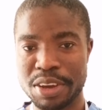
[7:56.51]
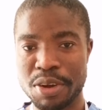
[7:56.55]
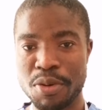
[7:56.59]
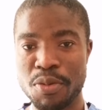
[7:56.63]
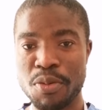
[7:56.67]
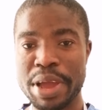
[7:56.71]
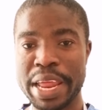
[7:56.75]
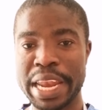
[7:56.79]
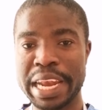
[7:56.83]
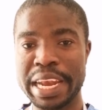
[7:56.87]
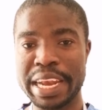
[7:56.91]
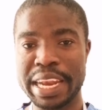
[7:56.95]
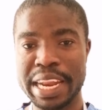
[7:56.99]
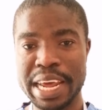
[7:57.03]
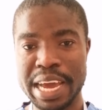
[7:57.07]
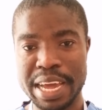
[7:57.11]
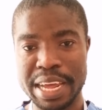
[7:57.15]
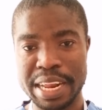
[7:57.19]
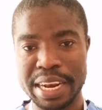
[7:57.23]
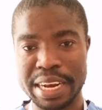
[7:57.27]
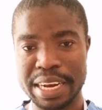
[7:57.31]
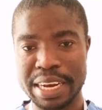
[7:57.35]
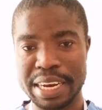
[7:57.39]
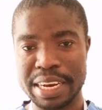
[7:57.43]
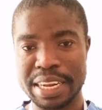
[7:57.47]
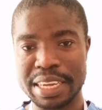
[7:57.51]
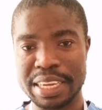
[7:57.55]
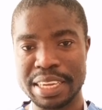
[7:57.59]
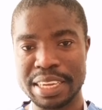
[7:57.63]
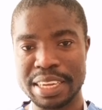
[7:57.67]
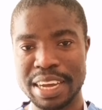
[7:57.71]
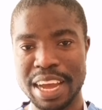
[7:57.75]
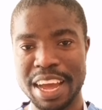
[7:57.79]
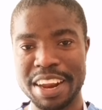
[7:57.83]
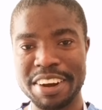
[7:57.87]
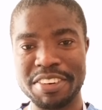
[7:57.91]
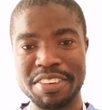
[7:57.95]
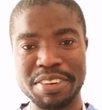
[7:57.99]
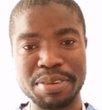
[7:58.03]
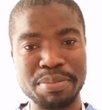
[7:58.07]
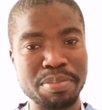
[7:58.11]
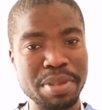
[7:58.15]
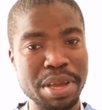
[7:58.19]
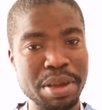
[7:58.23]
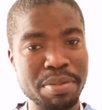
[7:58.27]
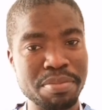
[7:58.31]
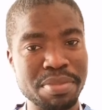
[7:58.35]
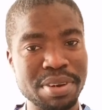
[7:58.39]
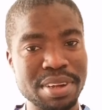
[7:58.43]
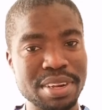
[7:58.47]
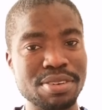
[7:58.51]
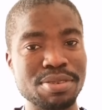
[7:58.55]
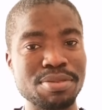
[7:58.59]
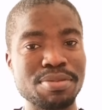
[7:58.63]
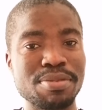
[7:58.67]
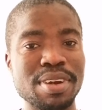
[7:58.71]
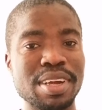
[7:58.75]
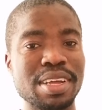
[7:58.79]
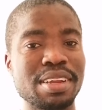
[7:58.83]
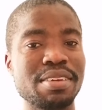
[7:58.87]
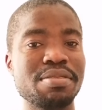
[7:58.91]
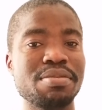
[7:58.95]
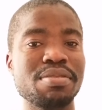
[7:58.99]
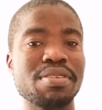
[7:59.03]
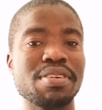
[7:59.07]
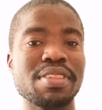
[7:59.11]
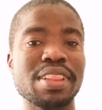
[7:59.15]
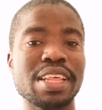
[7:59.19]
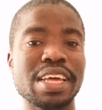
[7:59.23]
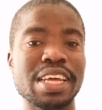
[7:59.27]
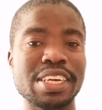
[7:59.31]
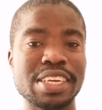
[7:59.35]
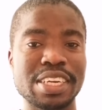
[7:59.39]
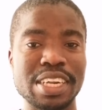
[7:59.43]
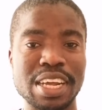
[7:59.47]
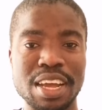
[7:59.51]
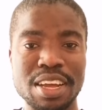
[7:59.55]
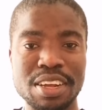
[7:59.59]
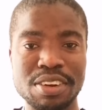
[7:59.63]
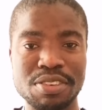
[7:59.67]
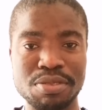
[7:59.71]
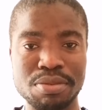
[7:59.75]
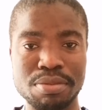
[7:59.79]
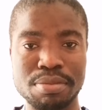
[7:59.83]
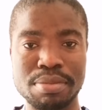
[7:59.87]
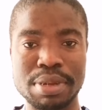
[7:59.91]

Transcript: When done, and remember to wait for the entire 2